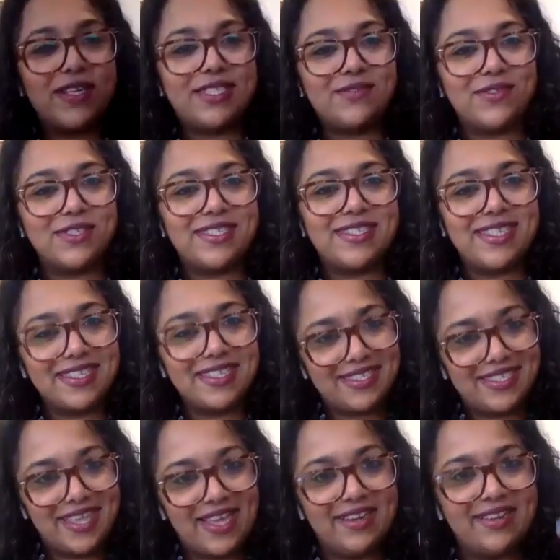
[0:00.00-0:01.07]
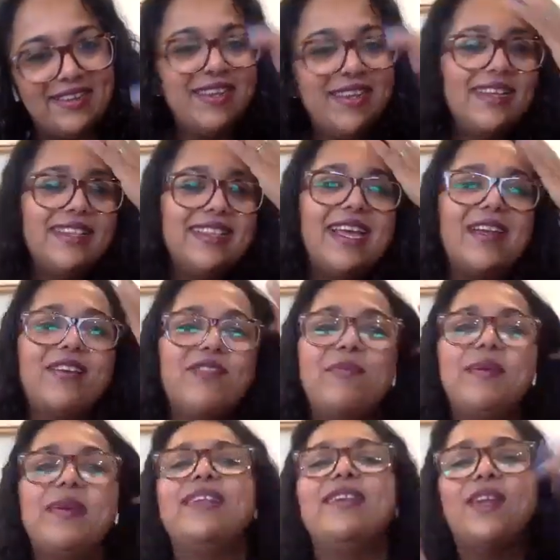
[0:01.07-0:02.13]
of festivals since then that have
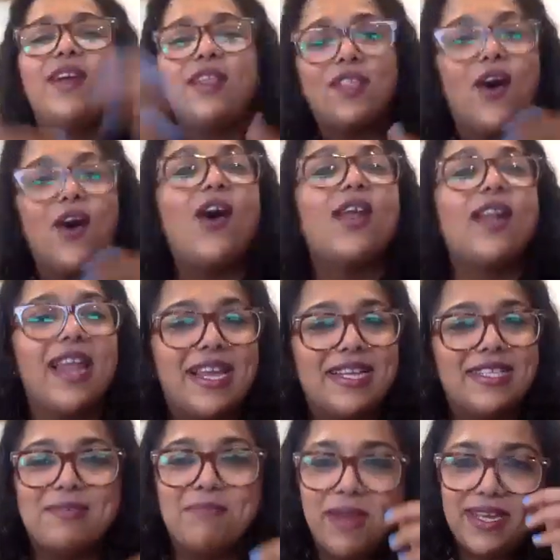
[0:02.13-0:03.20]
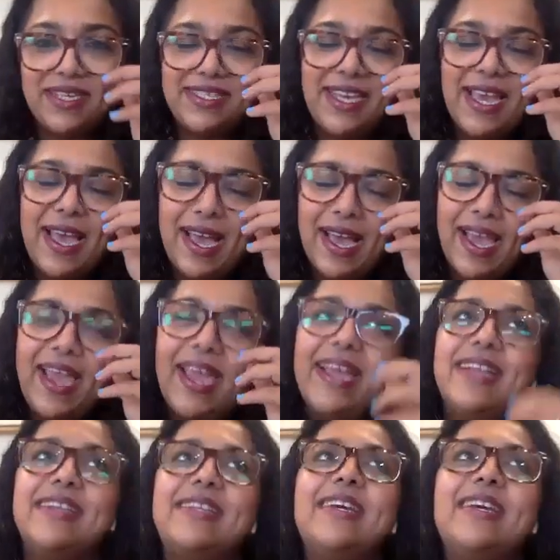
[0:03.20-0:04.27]
been in the online space. Yeah,
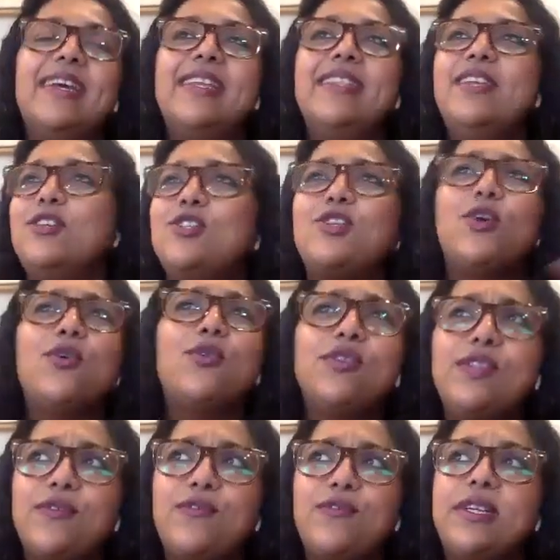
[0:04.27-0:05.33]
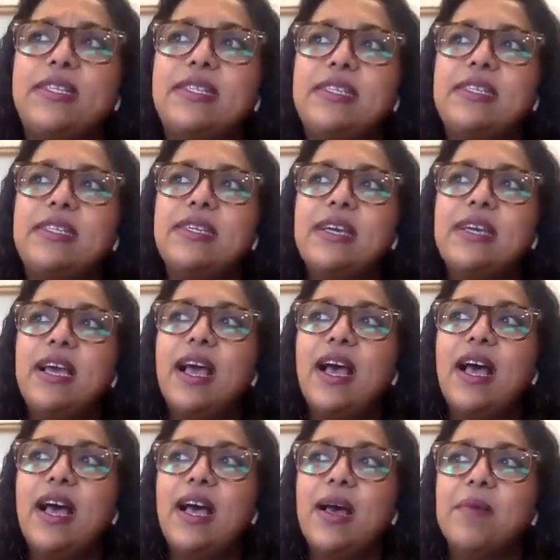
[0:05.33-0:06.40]
and they're so different.
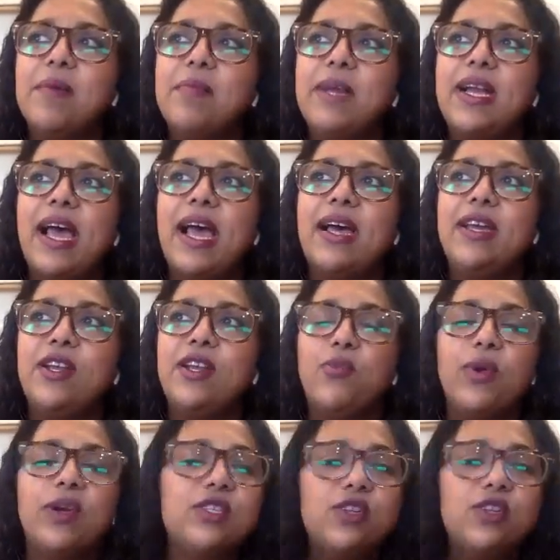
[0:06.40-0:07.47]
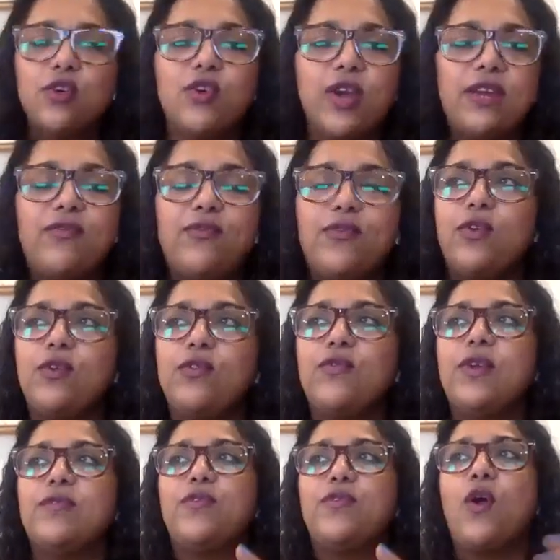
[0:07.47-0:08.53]
But we're so
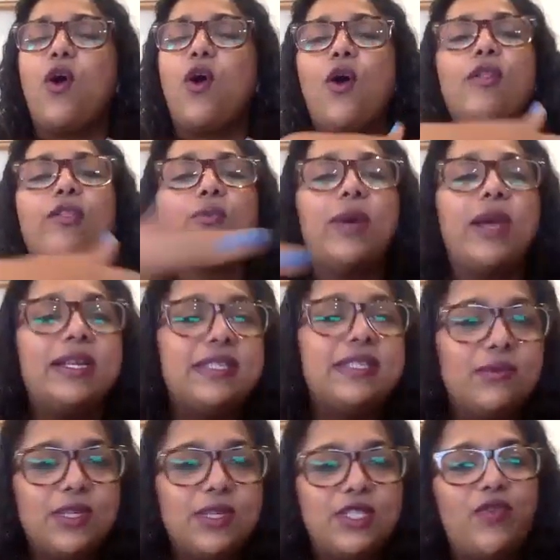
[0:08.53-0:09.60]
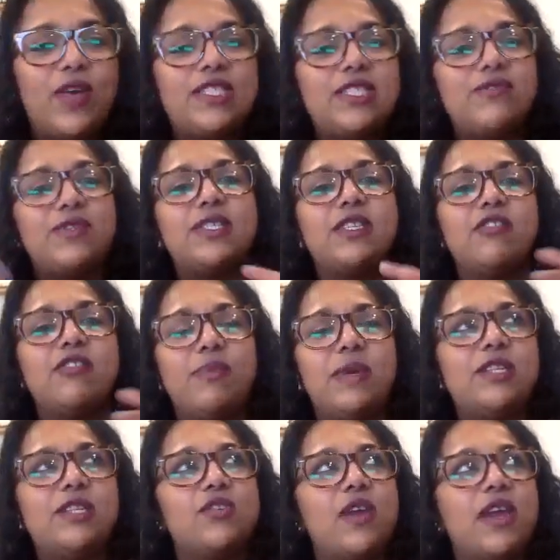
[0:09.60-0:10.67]
grateful for all the ways in which festivals have
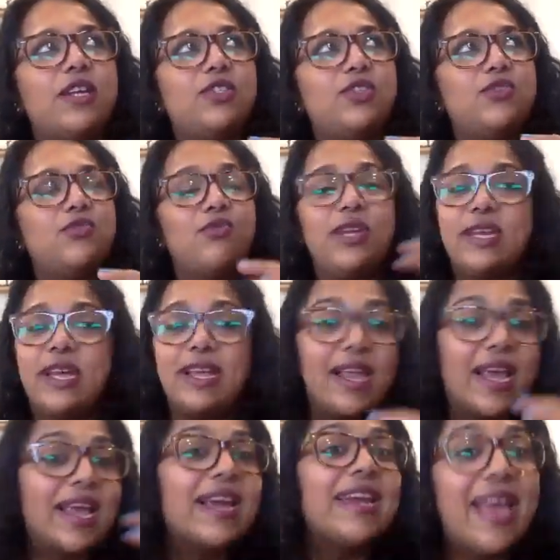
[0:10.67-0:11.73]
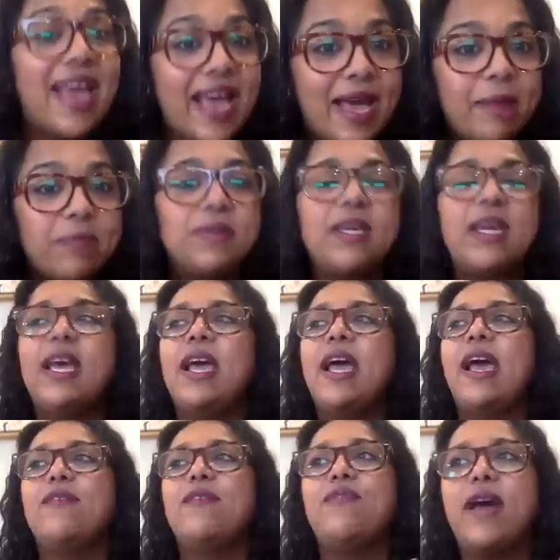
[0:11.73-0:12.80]
been trying to adapt
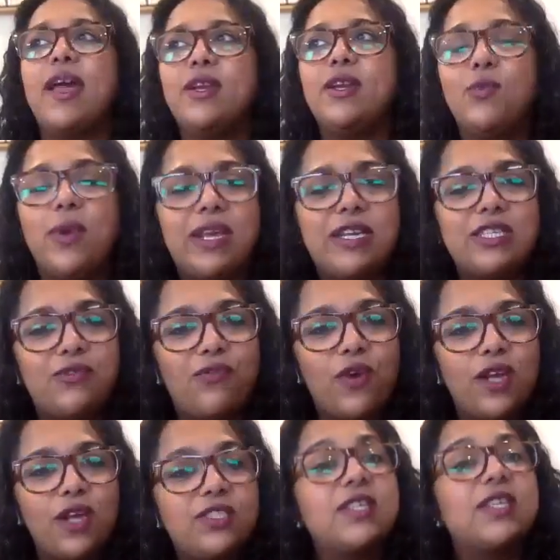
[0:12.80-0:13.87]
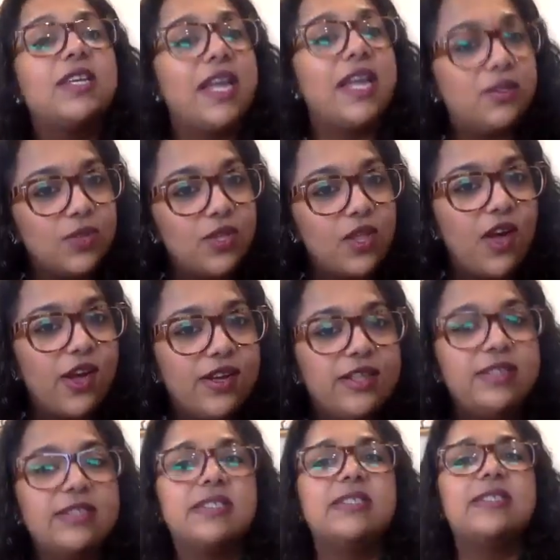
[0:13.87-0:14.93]
and find ways for us to connect with
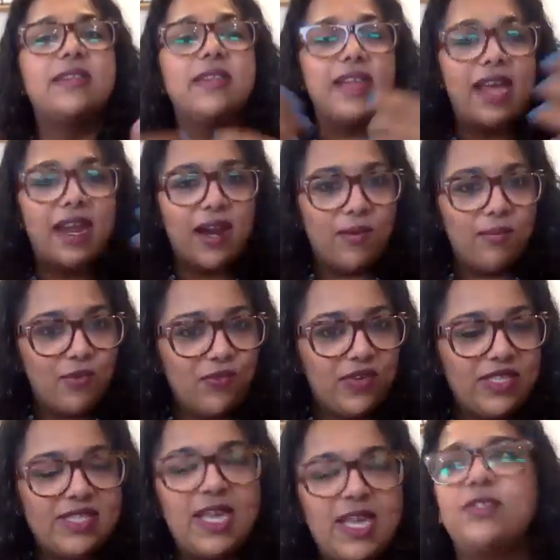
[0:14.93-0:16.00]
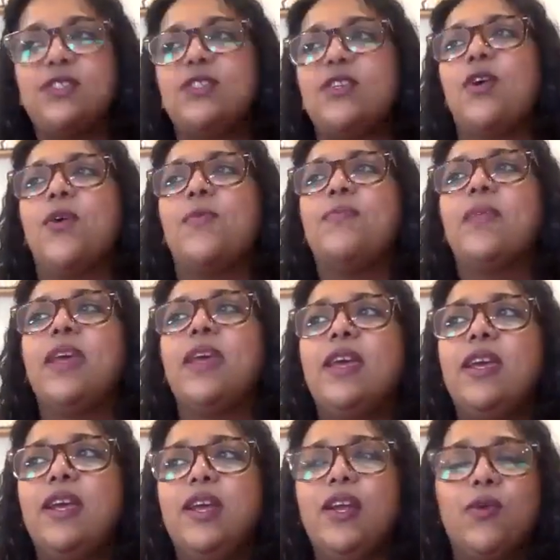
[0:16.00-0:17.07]
audience and still get our movies out. So
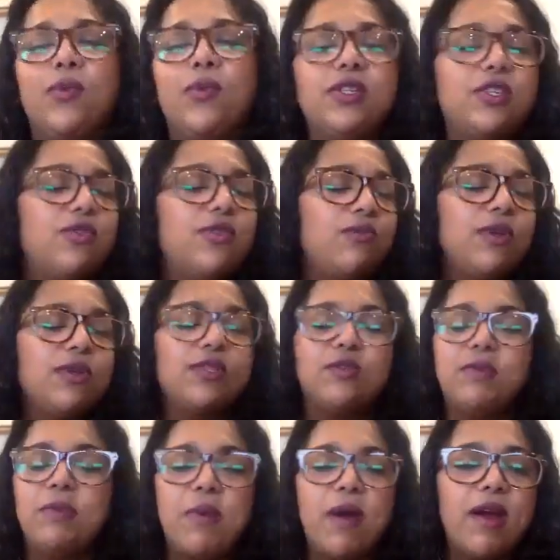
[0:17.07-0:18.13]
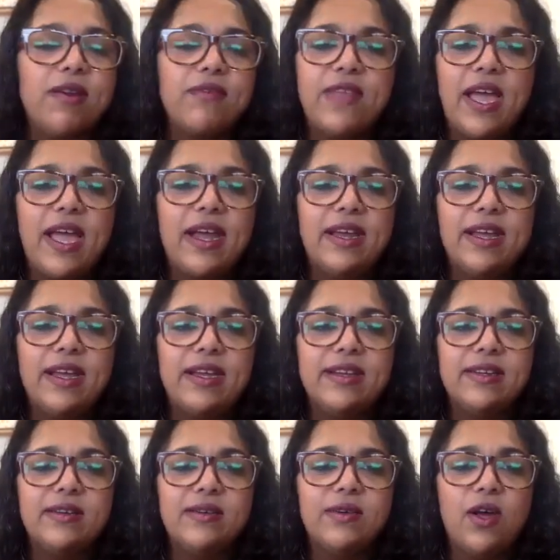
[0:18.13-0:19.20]
we're so thrilled to be part of that
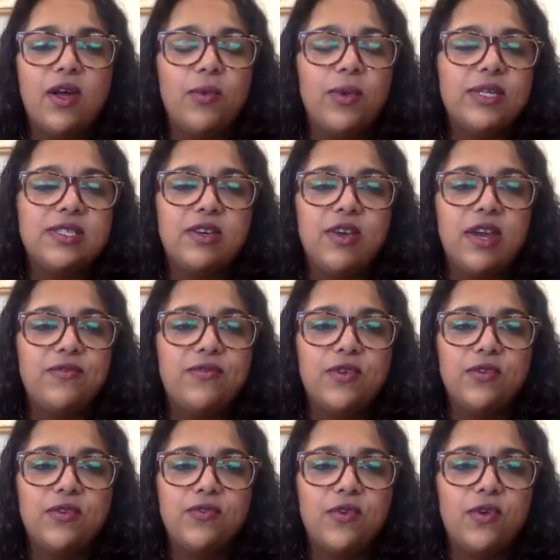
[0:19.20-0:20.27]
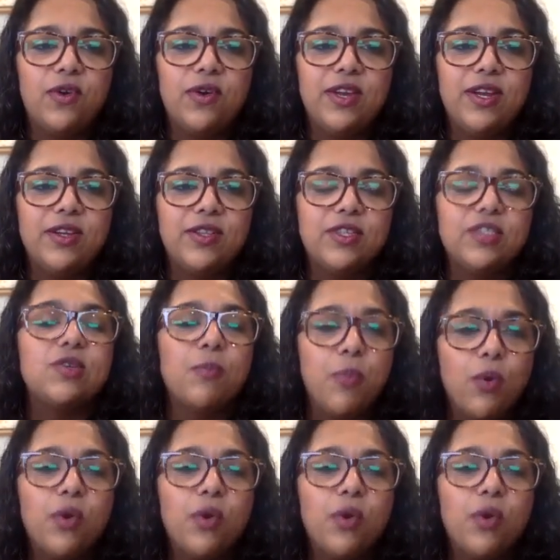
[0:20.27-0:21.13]
and always grateful for, the